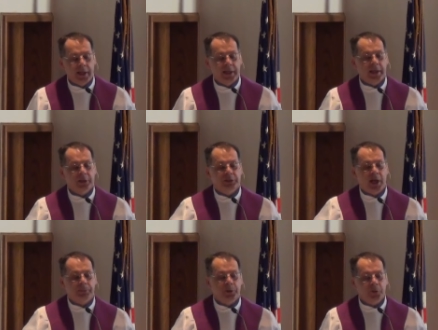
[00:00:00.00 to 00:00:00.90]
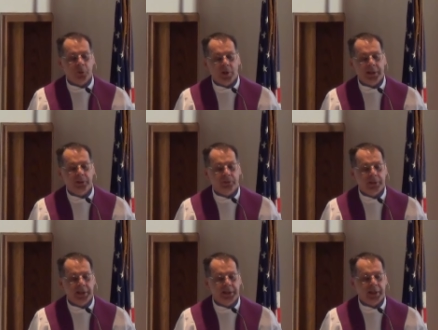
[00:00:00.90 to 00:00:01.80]
And then in chapter
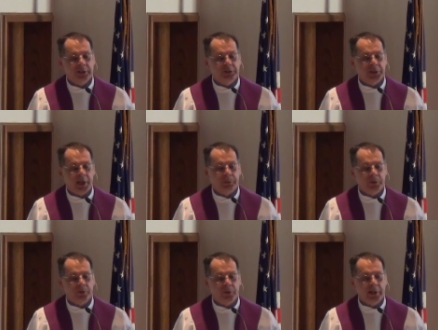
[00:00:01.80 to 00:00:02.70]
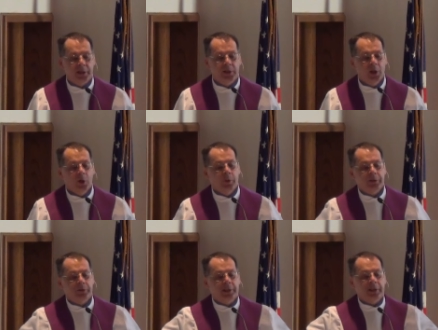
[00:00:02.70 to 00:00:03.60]
23, 10 chapters later, we
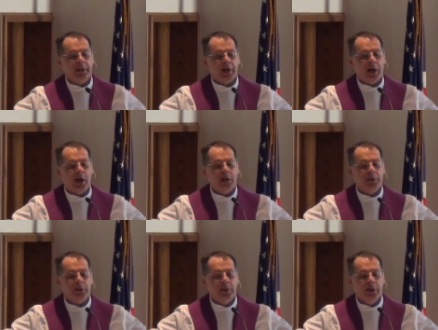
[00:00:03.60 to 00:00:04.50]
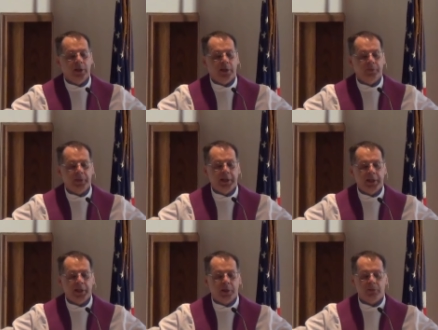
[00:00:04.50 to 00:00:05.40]
see the heart of
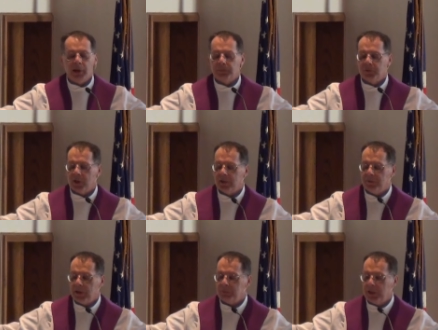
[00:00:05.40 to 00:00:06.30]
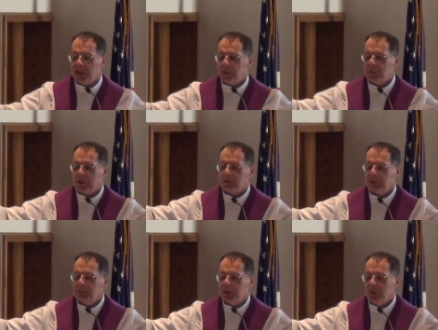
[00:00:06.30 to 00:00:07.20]
a corrupt son of Abraham, a
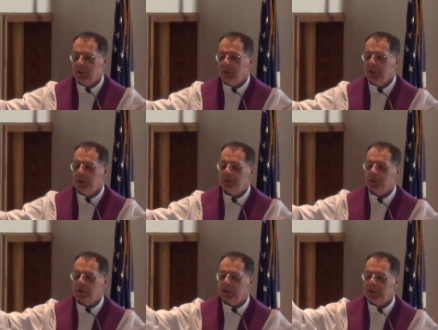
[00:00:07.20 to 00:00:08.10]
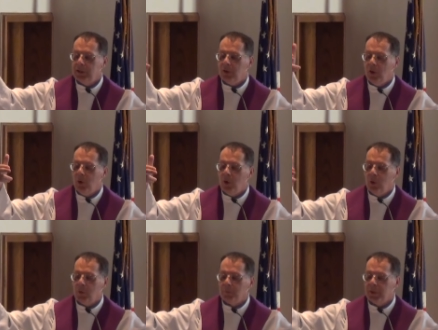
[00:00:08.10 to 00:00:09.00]
criminal, turning
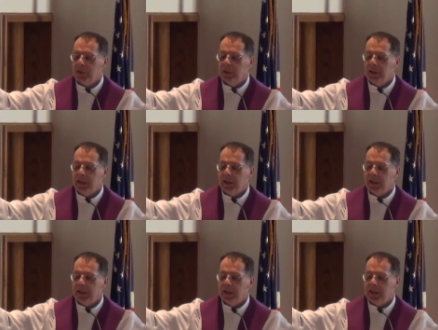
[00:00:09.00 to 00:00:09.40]
home.